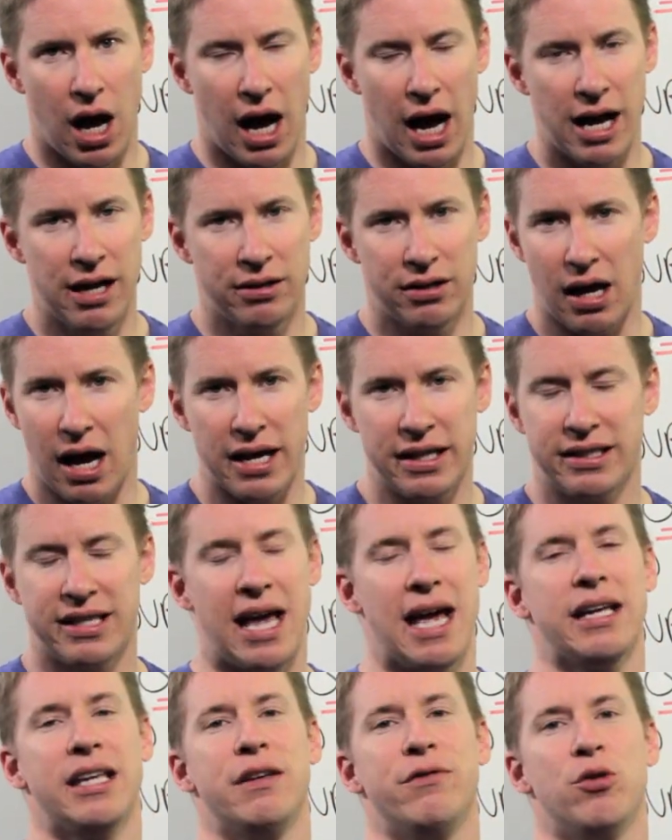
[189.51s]
I, I
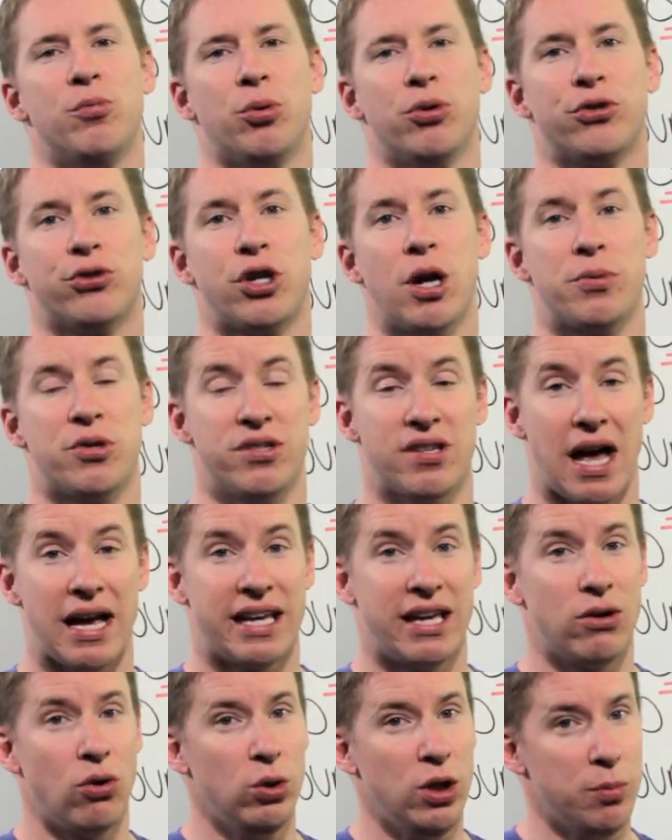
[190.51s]
can't give you prescriptions. I
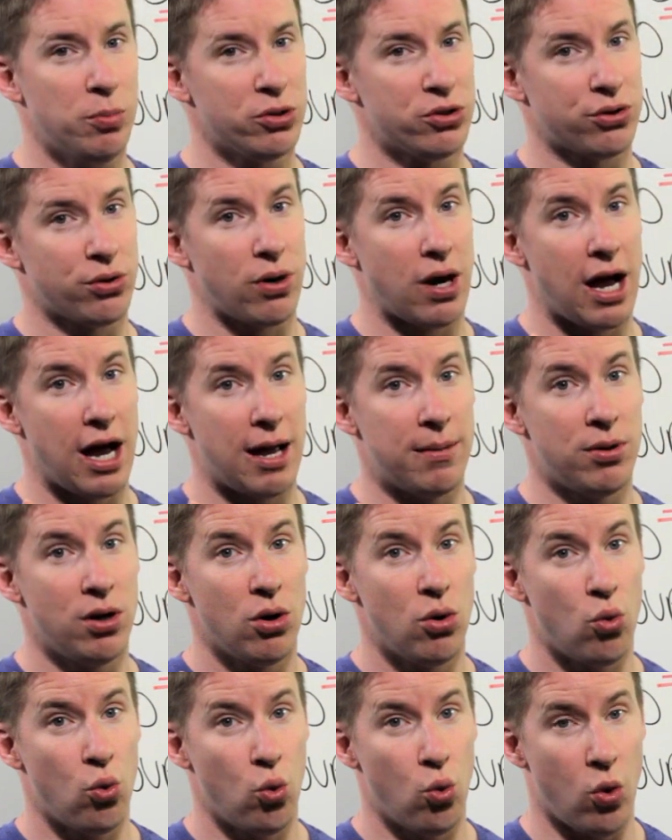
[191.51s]
can only
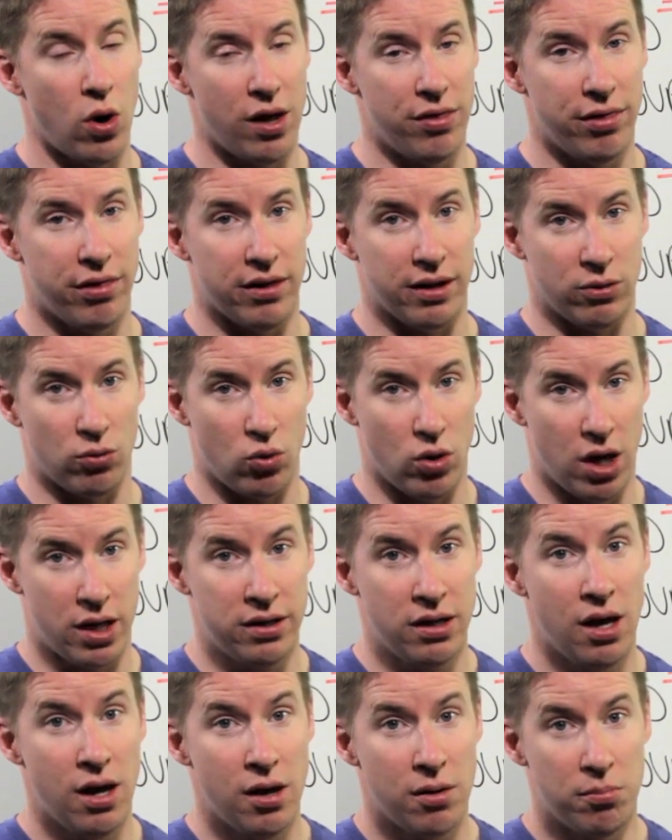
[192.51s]
prescribe one thing.
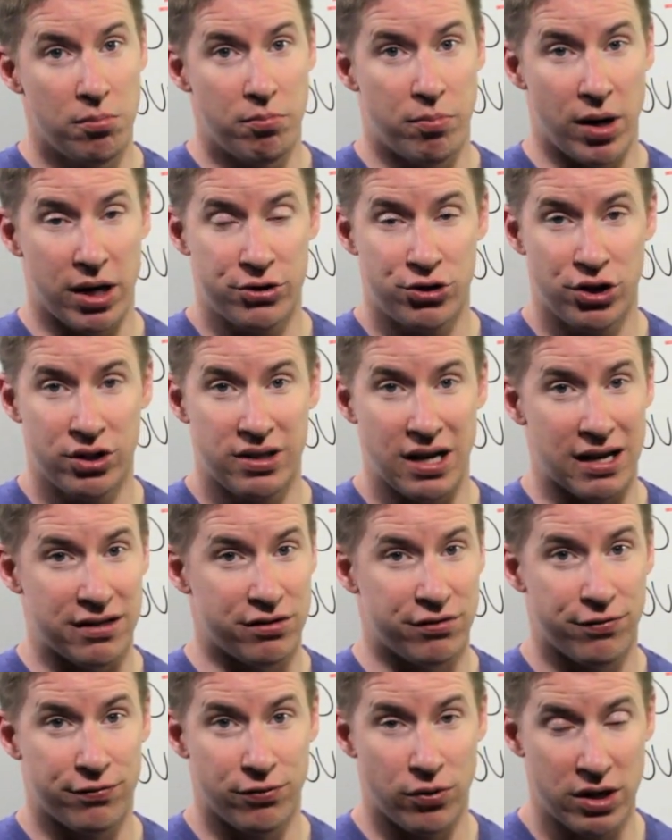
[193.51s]
One, budget
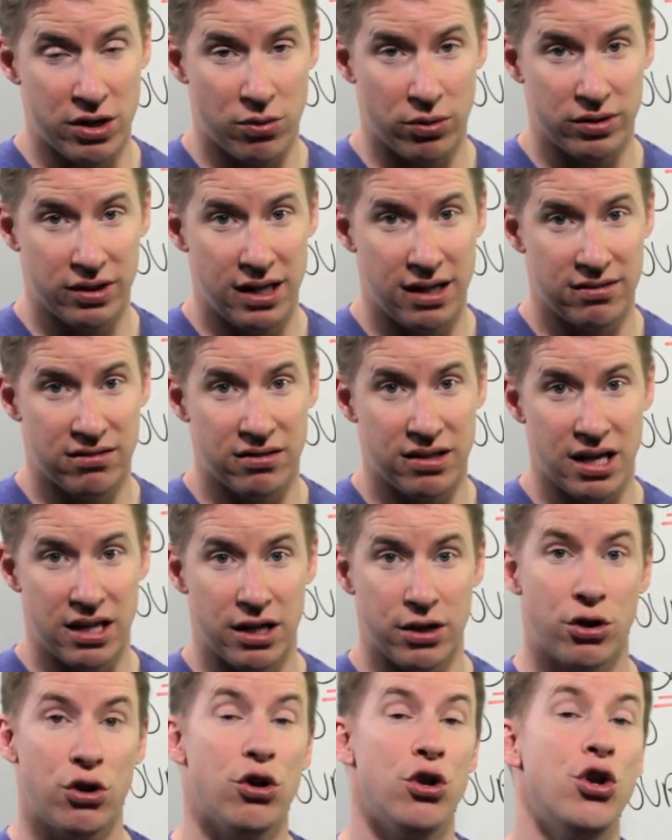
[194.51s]
as frequently as
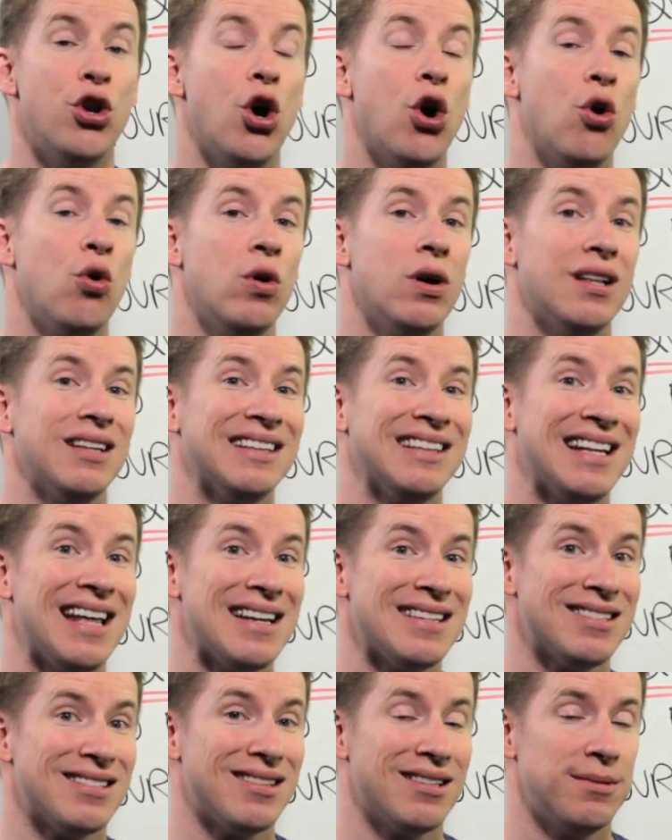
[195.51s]
needed, no
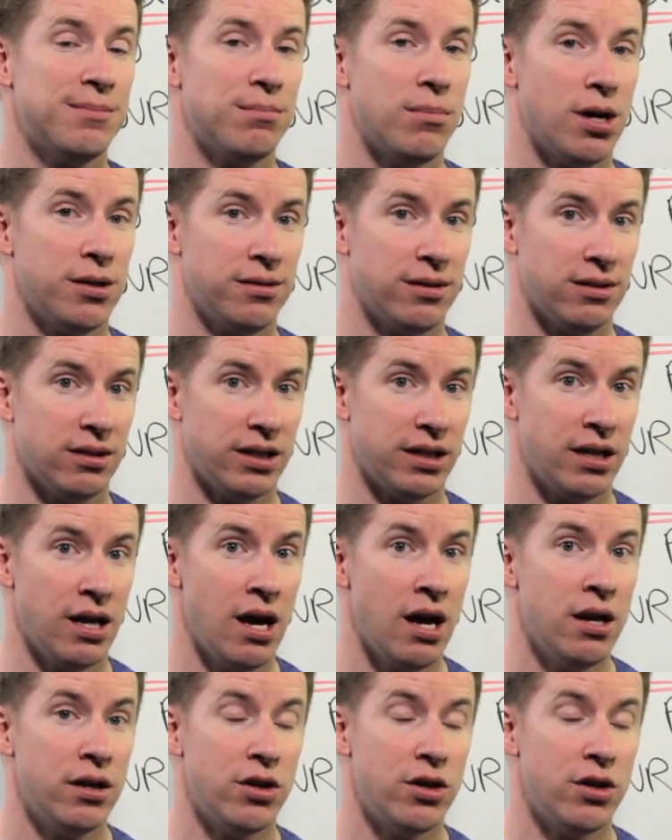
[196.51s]
less than monthly.